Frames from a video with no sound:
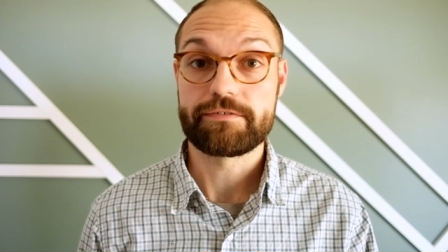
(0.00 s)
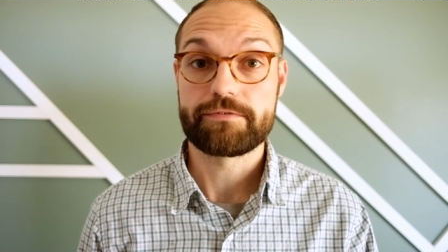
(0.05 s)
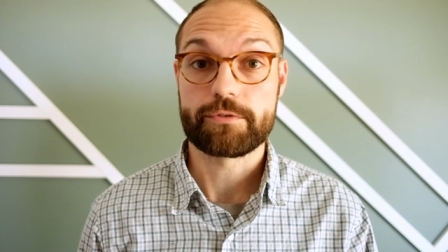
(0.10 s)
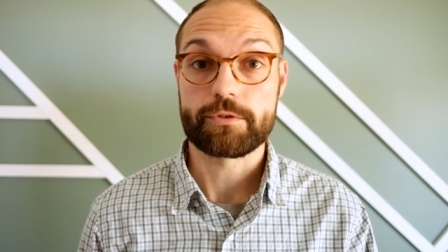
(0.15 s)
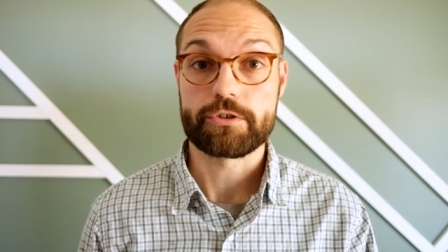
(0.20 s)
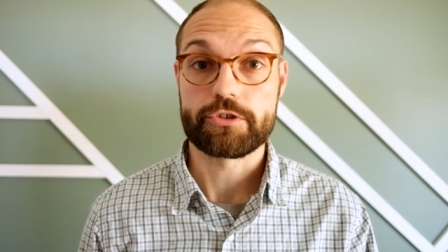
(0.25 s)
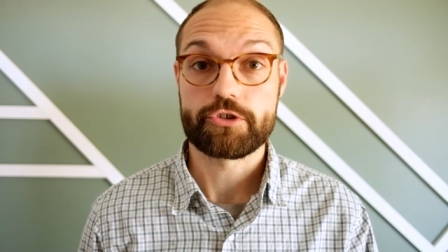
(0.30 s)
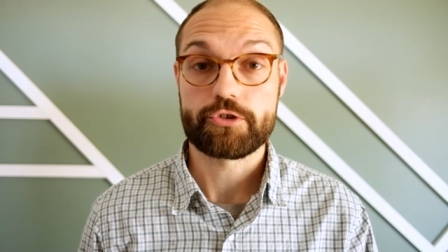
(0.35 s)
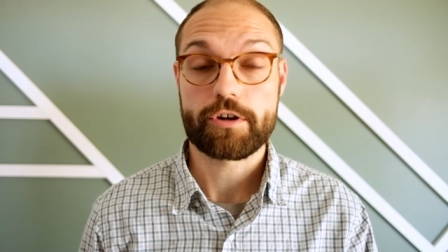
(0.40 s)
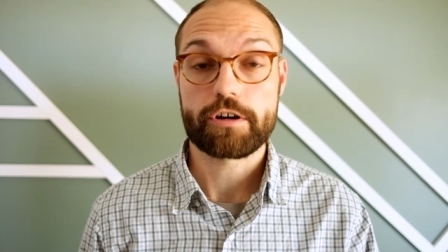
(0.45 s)

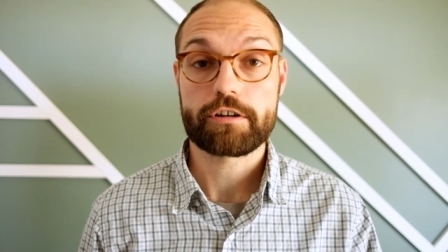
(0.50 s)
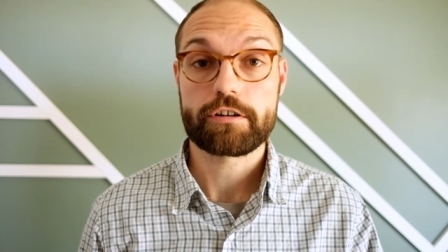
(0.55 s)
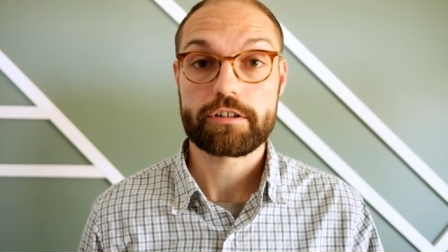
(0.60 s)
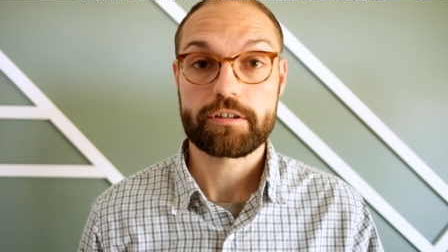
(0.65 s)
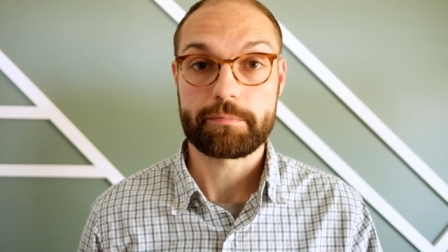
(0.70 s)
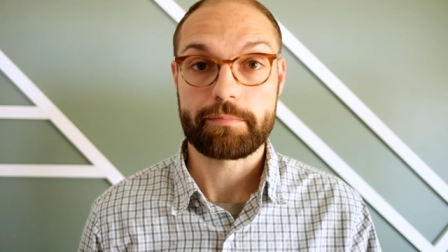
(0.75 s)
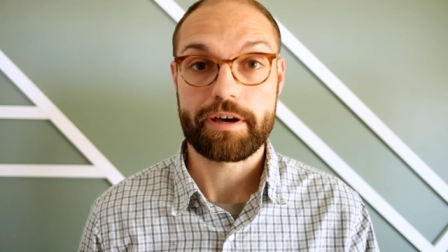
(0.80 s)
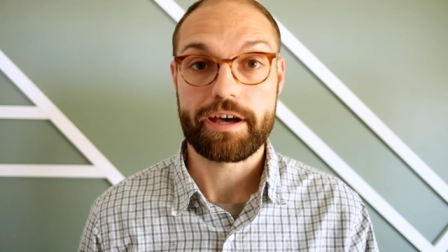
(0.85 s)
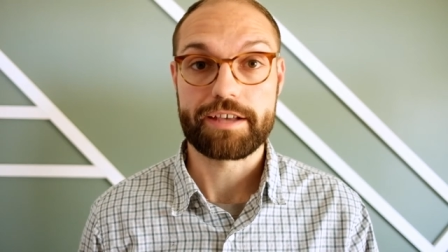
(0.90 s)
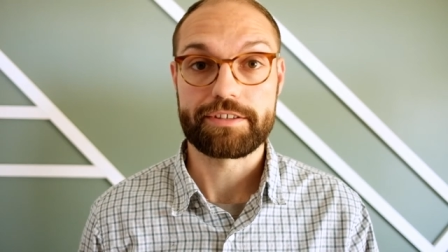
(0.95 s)
for a stronger
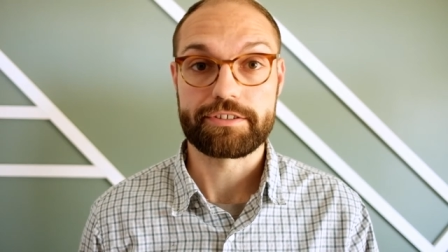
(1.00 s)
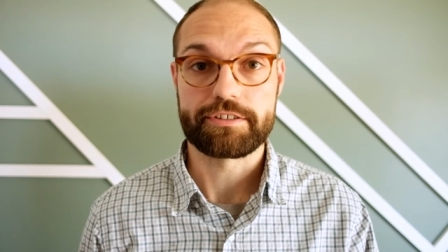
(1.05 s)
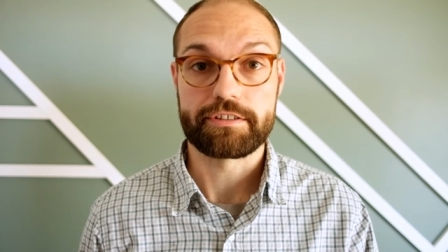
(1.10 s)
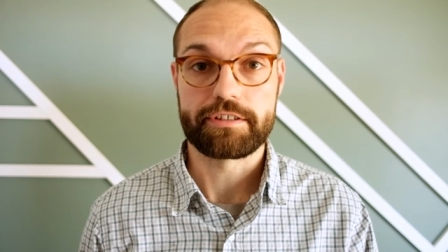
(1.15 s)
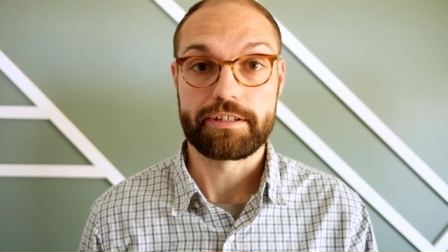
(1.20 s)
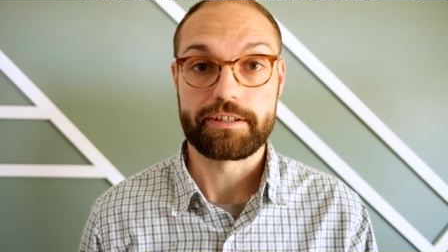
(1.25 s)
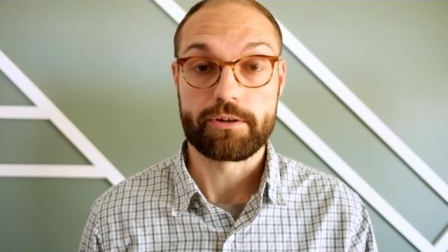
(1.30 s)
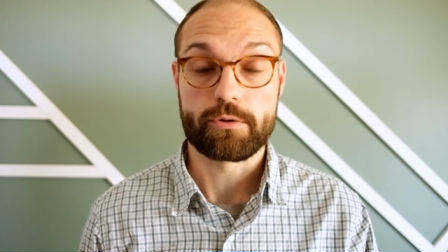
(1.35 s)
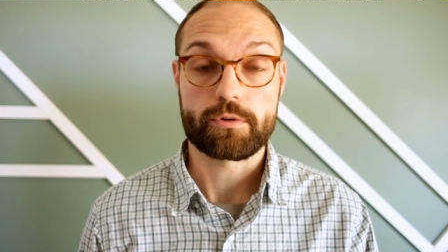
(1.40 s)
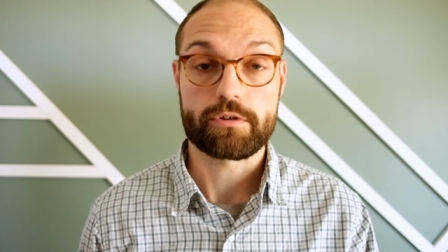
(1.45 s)
composite
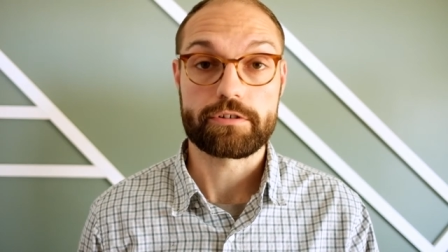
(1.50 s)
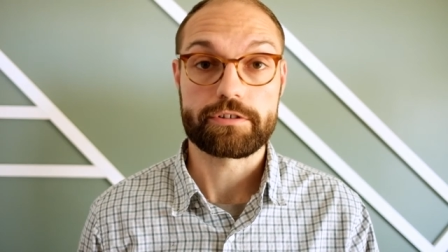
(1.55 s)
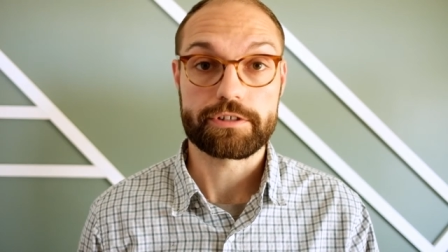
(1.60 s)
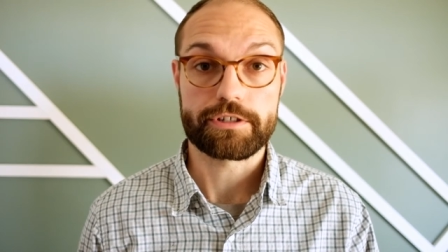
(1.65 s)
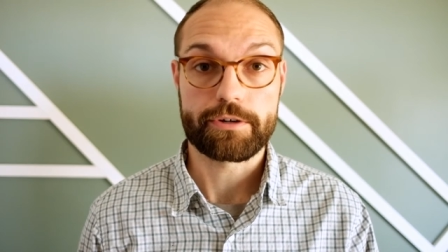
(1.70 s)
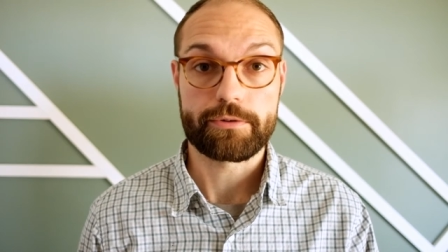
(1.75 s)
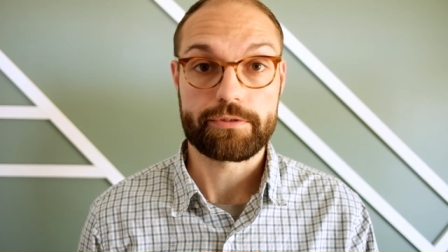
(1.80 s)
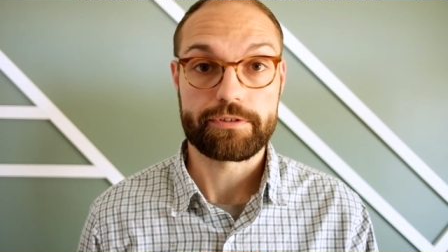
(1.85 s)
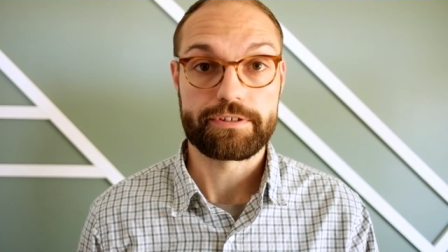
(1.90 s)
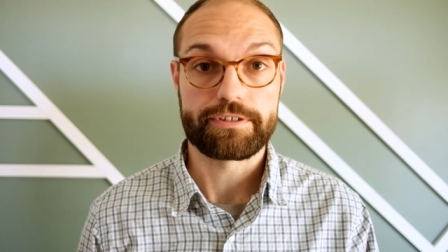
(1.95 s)
in order to
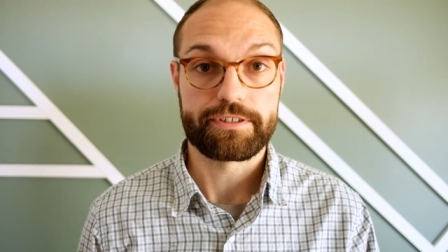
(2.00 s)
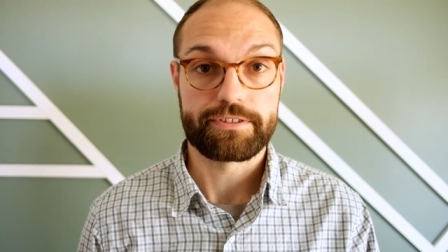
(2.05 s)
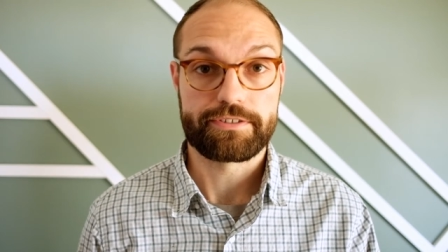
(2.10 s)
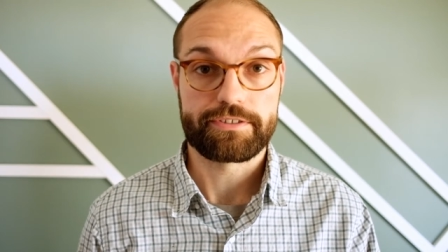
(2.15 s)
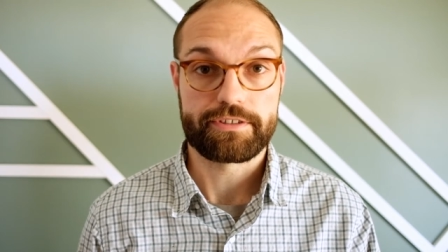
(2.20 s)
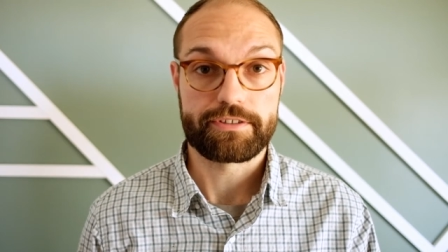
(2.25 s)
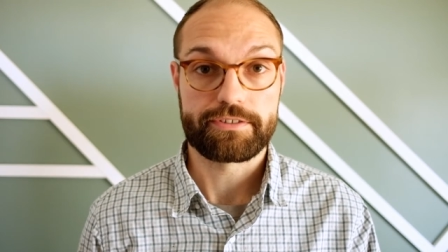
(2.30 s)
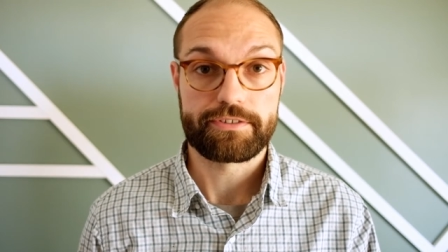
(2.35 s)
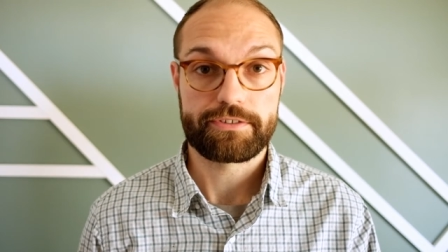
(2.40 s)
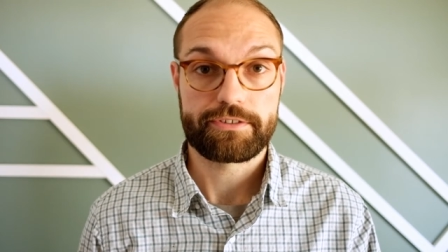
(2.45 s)
go the
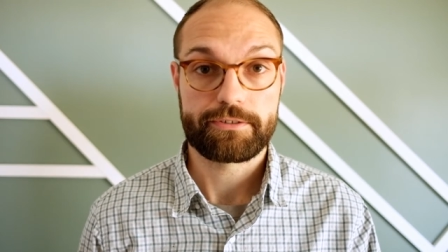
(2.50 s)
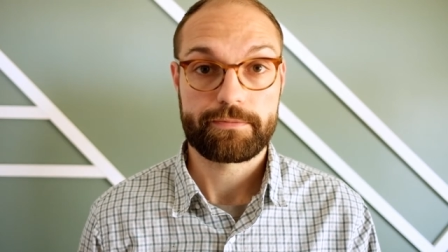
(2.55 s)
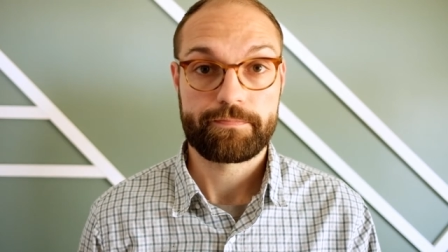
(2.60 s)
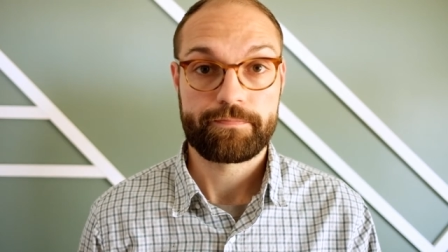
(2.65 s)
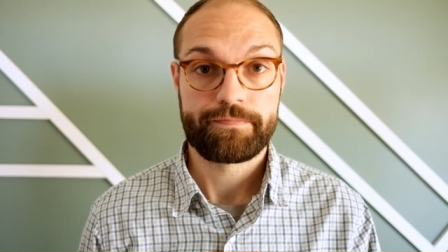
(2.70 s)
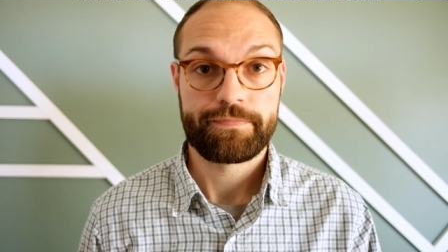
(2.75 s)
distance.